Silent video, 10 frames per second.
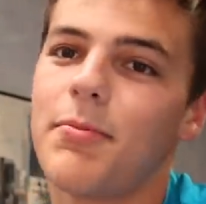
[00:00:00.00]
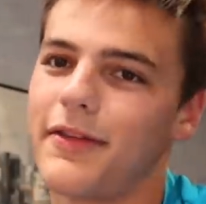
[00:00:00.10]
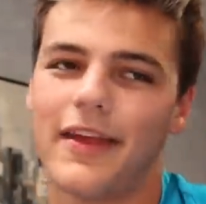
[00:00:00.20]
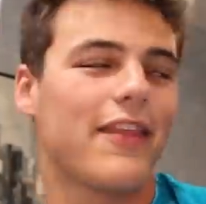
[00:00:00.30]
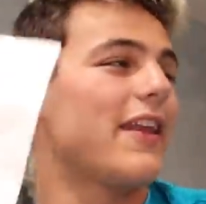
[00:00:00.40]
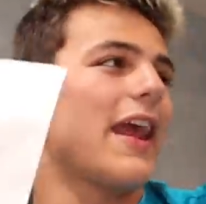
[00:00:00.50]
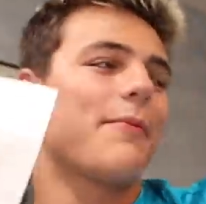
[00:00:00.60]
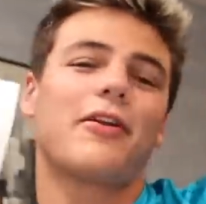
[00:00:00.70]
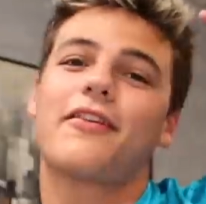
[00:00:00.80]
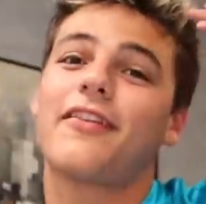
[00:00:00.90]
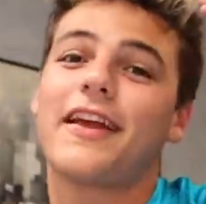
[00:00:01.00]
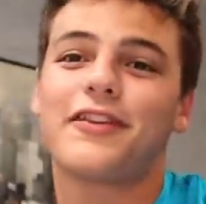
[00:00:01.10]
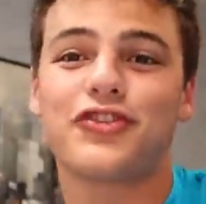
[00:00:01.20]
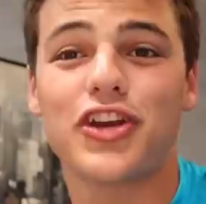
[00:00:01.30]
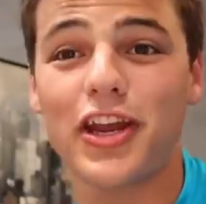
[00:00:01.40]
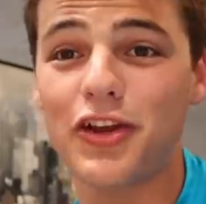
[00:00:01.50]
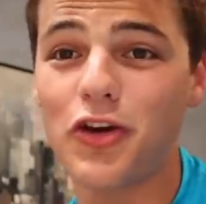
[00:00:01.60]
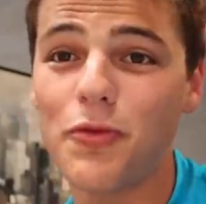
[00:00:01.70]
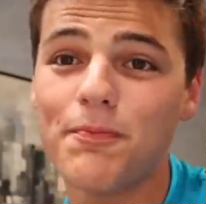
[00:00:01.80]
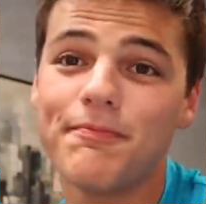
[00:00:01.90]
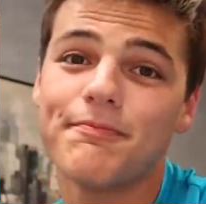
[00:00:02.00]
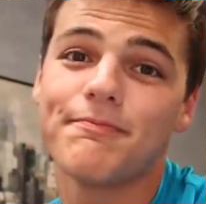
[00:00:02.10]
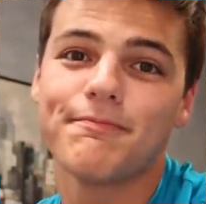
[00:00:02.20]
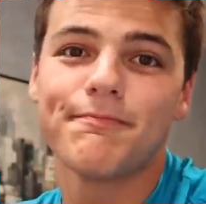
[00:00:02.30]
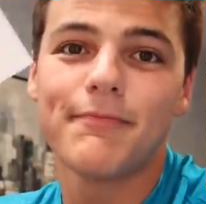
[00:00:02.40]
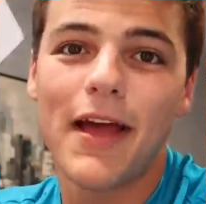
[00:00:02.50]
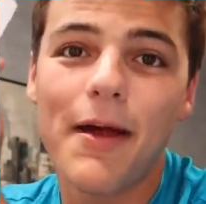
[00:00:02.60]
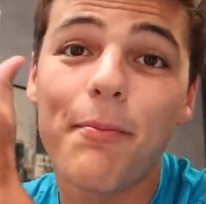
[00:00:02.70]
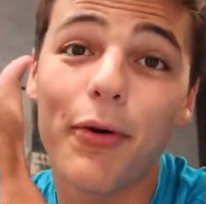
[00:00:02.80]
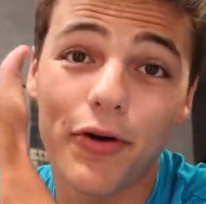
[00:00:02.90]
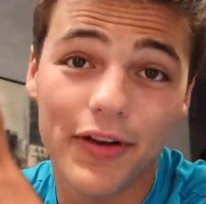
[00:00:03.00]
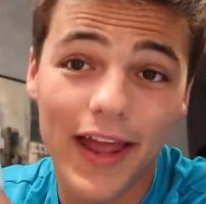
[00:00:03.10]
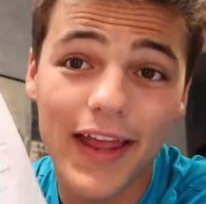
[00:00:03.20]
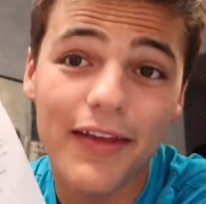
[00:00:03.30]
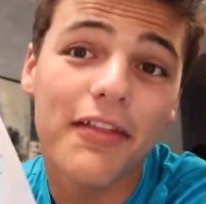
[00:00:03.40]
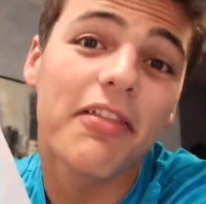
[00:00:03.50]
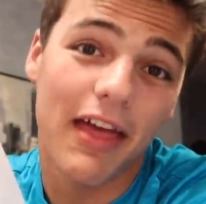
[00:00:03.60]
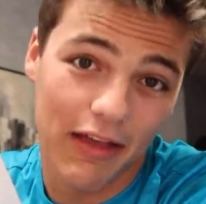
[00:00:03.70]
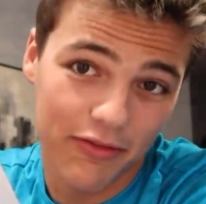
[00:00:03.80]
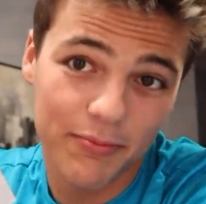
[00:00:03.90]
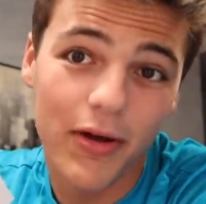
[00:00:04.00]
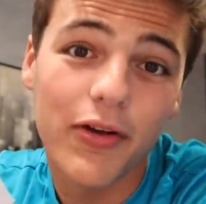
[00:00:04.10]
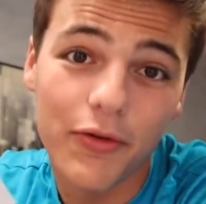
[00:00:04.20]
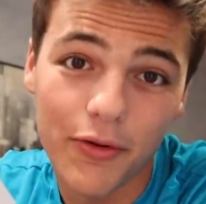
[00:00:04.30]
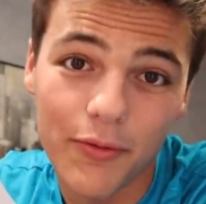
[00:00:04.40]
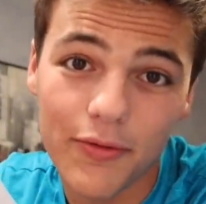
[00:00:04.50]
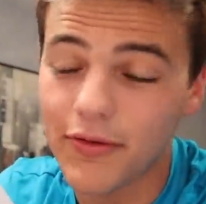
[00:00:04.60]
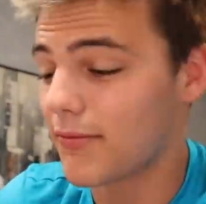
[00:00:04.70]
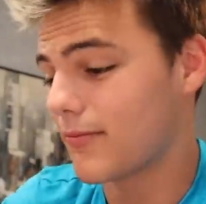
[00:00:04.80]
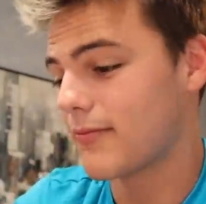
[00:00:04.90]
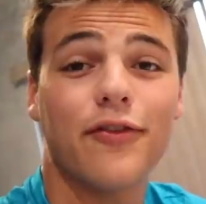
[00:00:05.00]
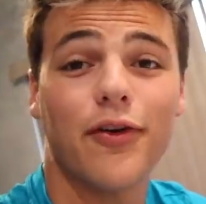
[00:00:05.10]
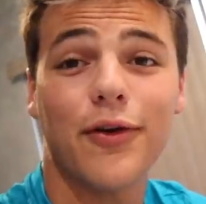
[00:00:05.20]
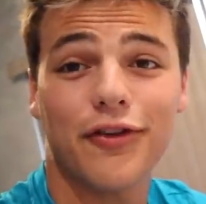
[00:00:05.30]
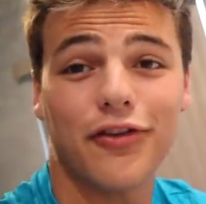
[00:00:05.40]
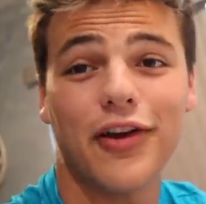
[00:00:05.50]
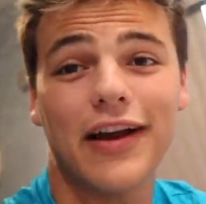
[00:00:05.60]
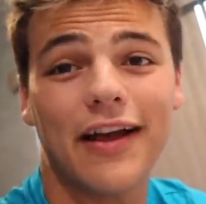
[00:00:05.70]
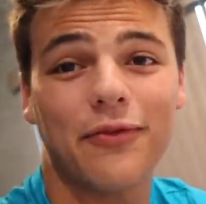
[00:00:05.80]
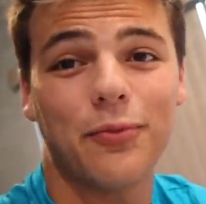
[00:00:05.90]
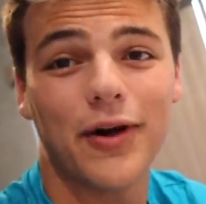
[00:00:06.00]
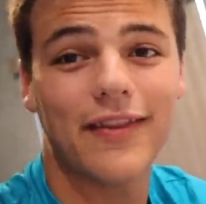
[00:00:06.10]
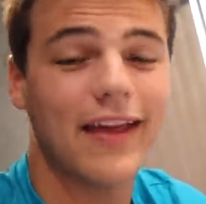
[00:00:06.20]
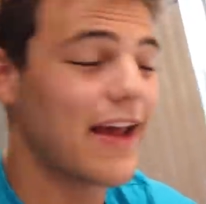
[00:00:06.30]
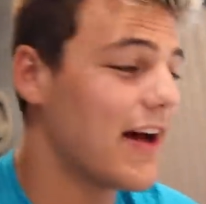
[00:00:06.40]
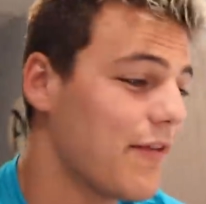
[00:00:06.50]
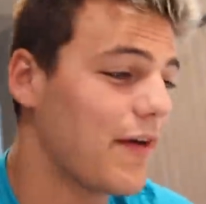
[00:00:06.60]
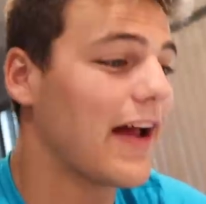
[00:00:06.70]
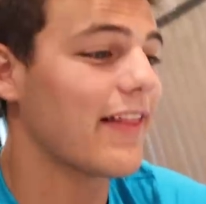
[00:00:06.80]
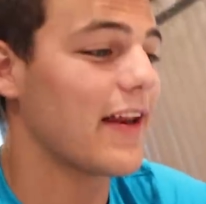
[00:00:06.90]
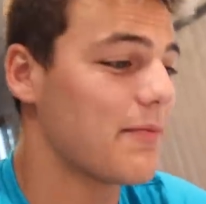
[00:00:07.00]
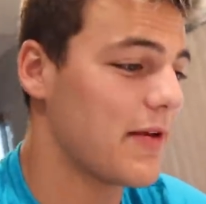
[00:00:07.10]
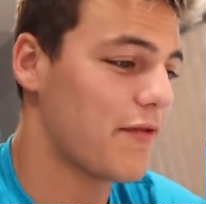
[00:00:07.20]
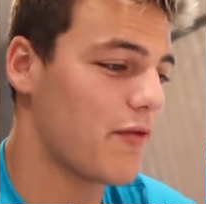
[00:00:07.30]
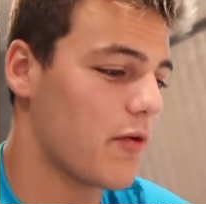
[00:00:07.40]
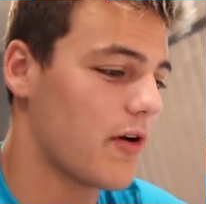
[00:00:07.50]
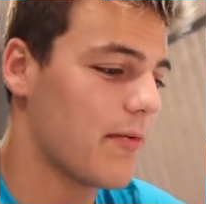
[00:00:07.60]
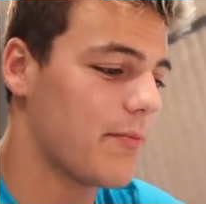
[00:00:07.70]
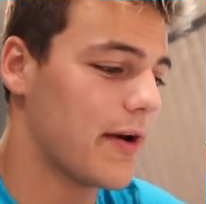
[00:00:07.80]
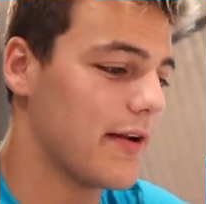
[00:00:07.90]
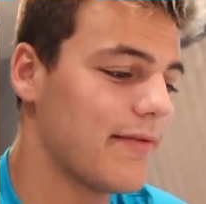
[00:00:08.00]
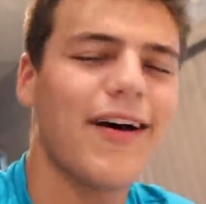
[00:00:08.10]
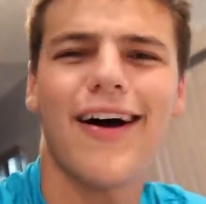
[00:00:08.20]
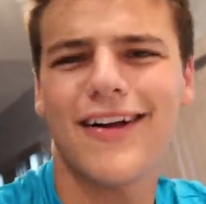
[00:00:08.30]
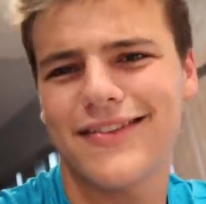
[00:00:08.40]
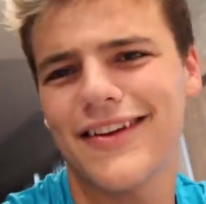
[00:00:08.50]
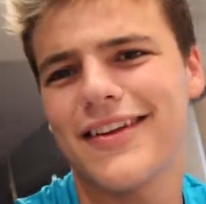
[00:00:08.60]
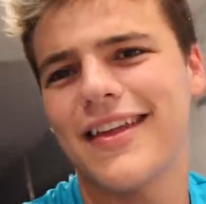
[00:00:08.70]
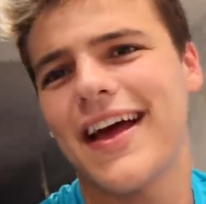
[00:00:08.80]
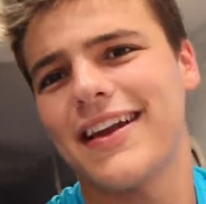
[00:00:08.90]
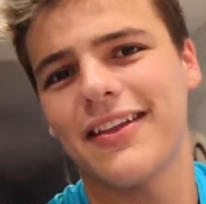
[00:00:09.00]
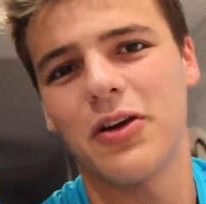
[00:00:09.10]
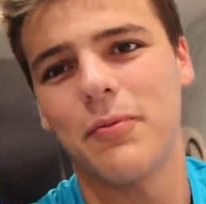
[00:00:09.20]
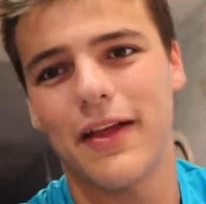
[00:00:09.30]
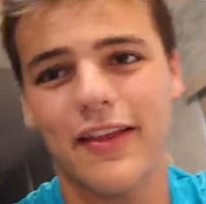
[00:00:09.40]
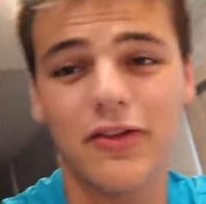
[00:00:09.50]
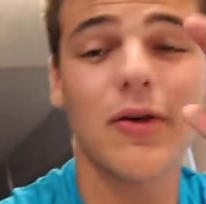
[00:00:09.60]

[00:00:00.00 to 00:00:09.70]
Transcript: But say the neighbor doesn't like the chicken coop, per day, 1,000 buckaroos. So I wanna show you guys what they violated me for, but I'll tell you that in a little bit. Let's